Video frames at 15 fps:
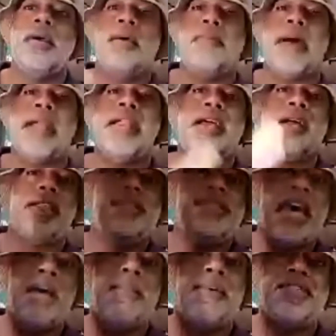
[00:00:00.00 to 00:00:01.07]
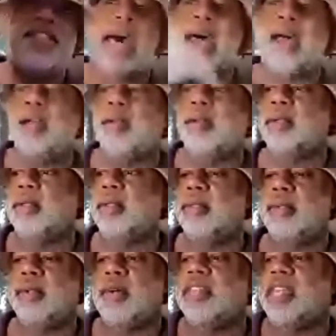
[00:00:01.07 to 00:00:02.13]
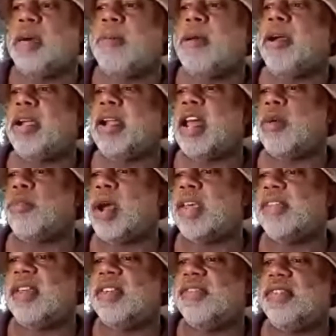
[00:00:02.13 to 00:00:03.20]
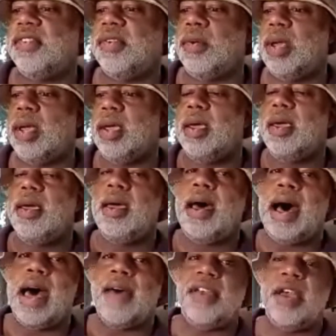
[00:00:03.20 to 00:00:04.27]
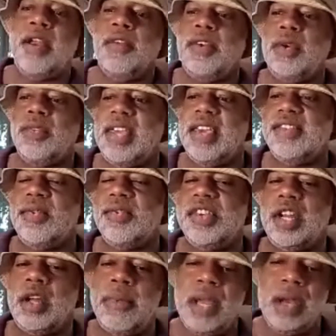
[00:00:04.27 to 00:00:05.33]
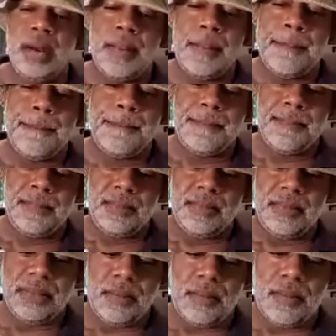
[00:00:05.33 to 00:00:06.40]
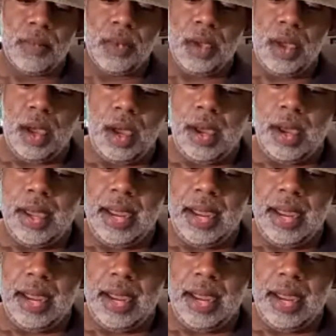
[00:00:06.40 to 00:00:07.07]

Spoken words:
by Nicholas Eberstadt of the American Enterprise Institute. I've interviewed these two gentlemen, Dr.